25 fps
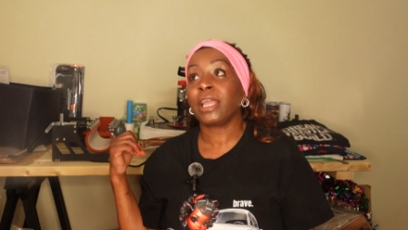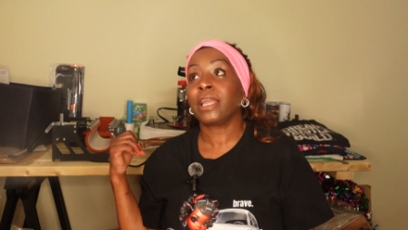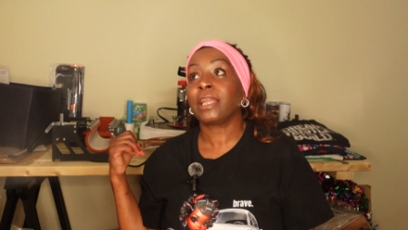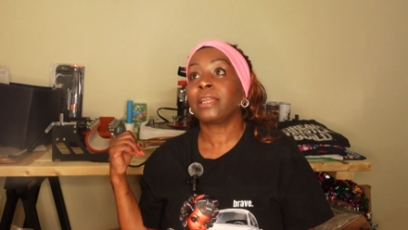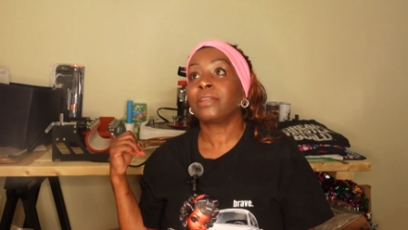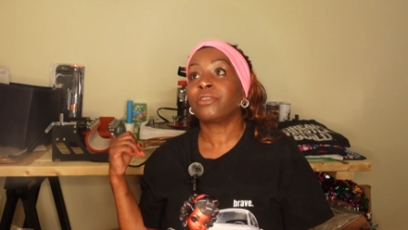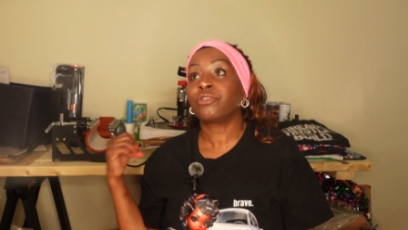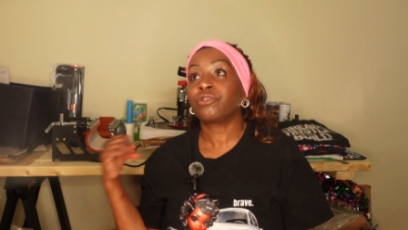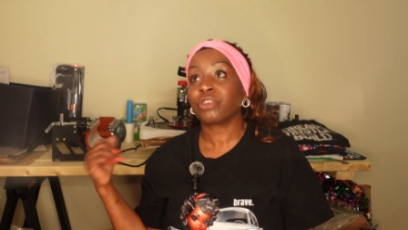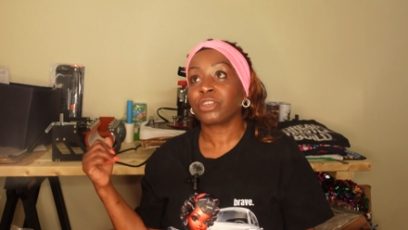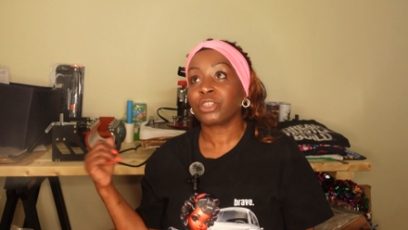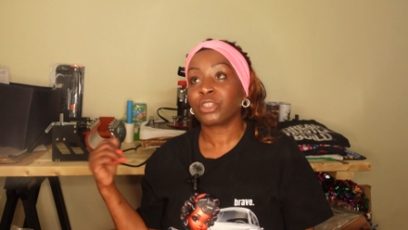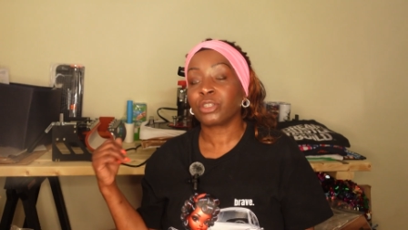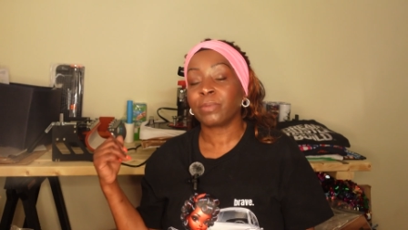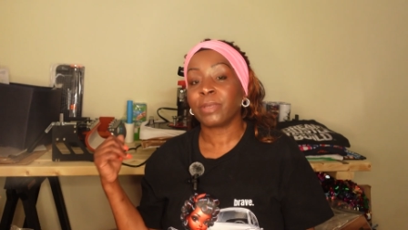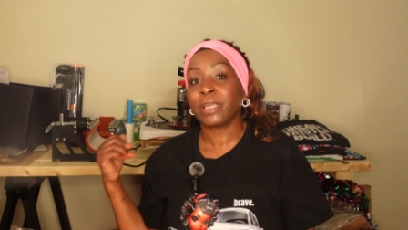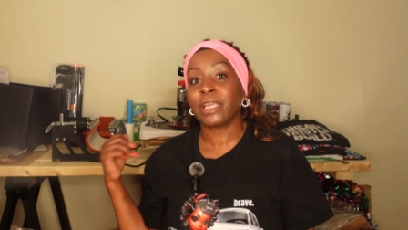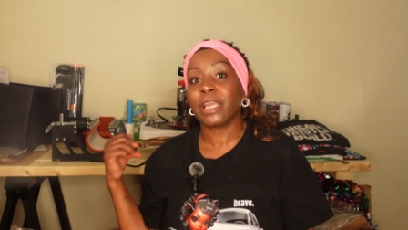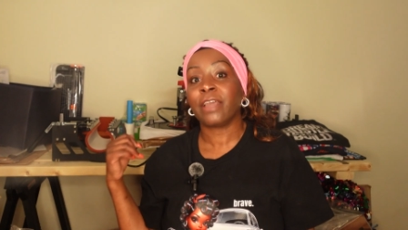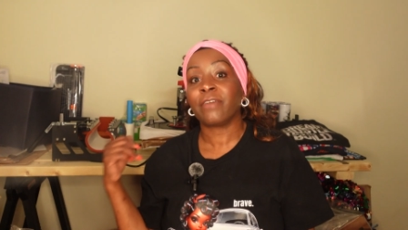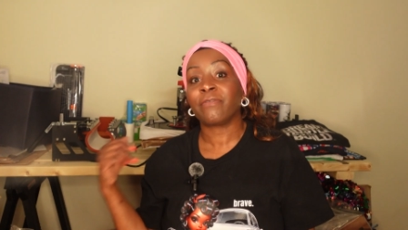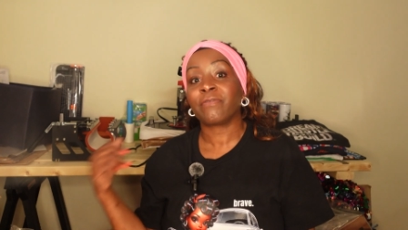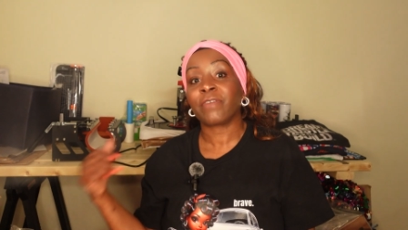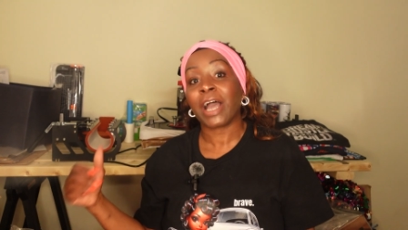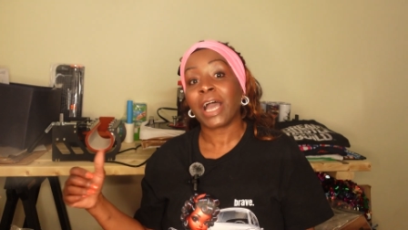And trust
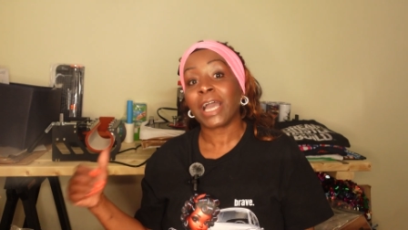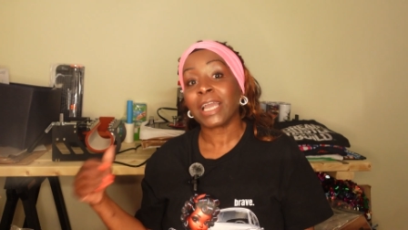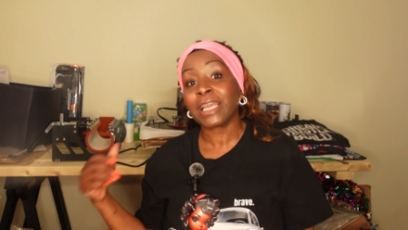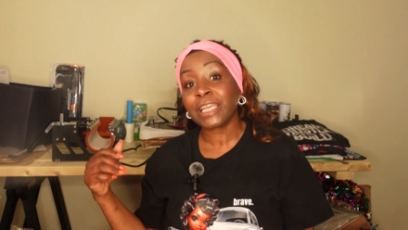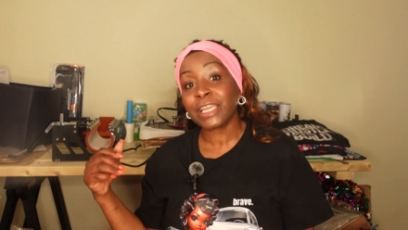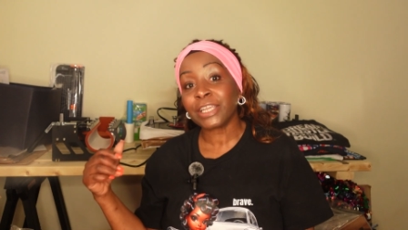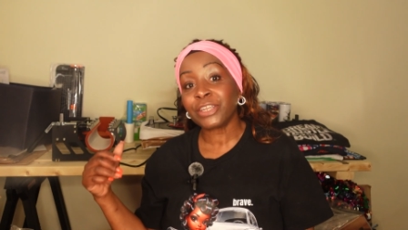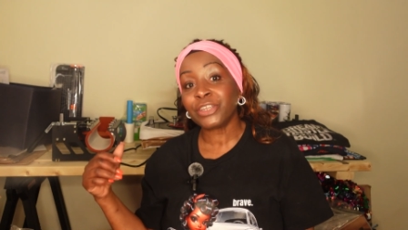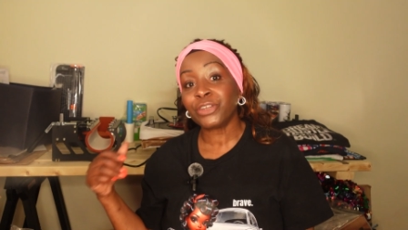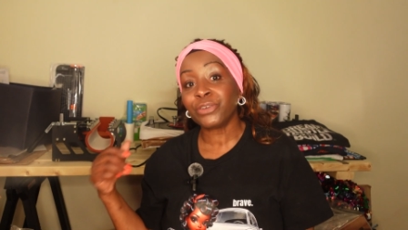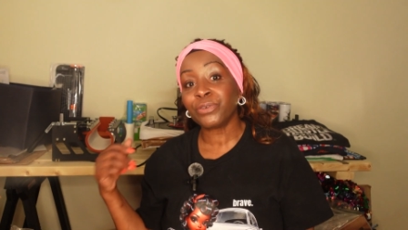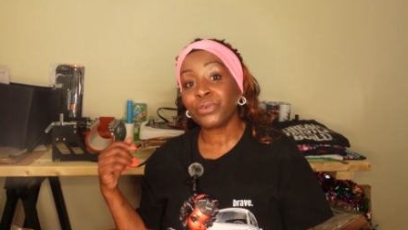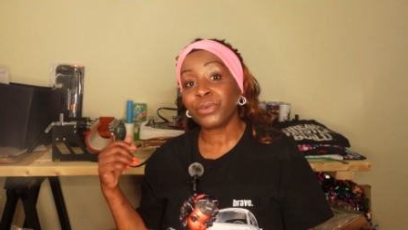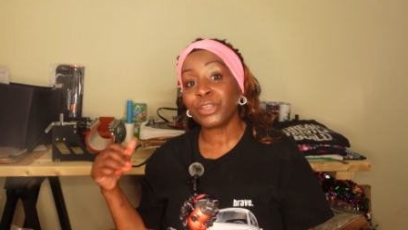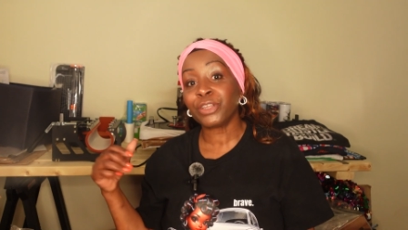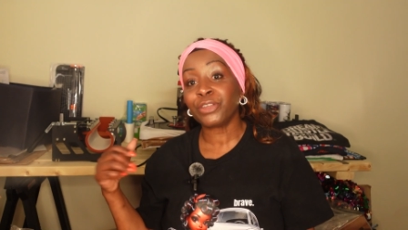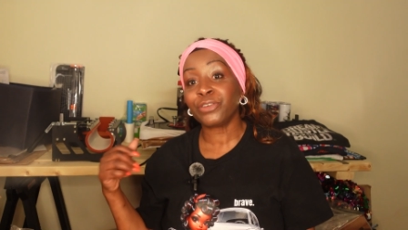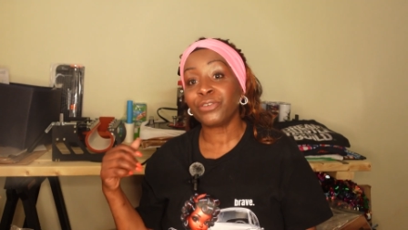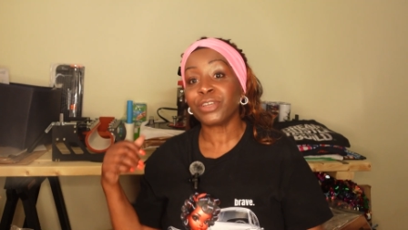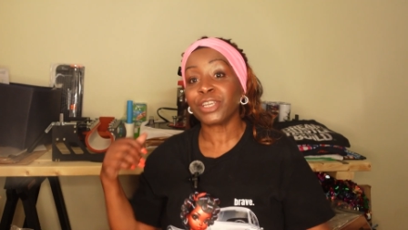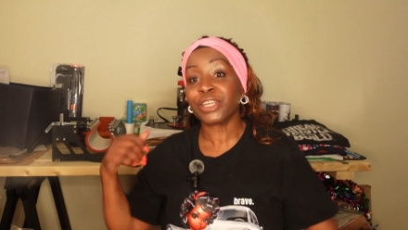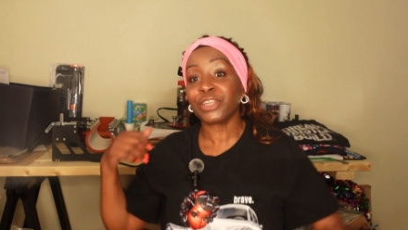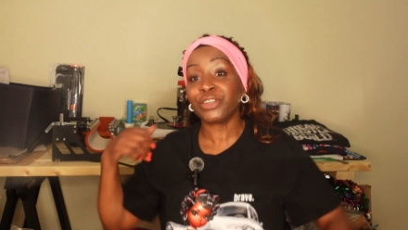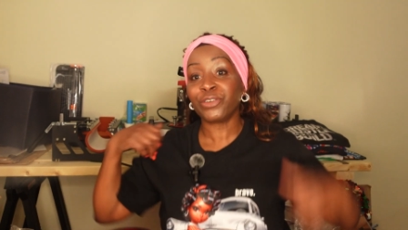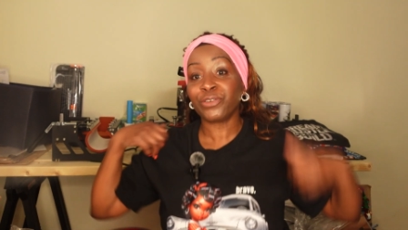me, if I can do it,
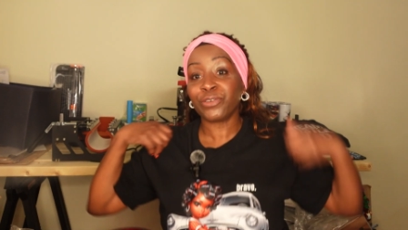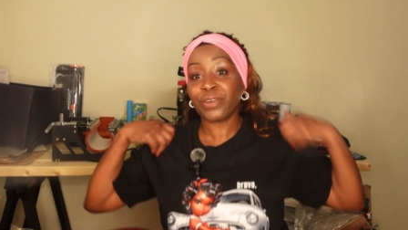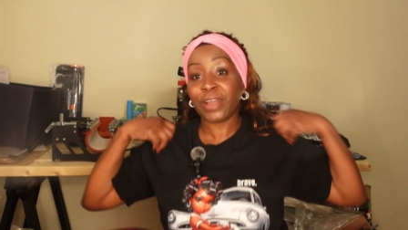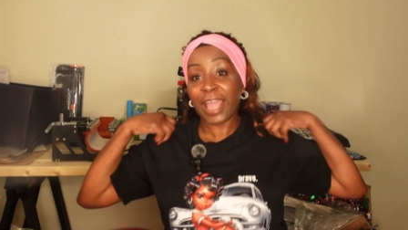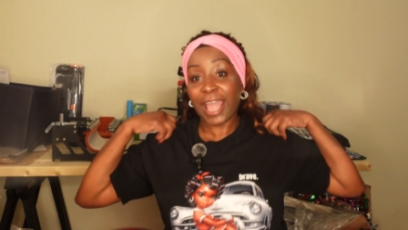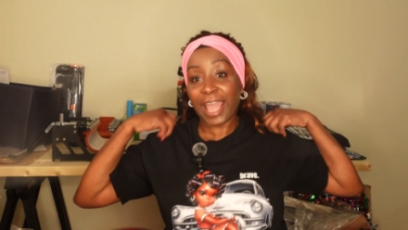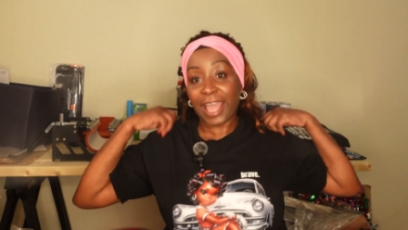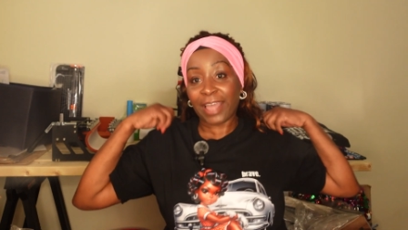you can do it.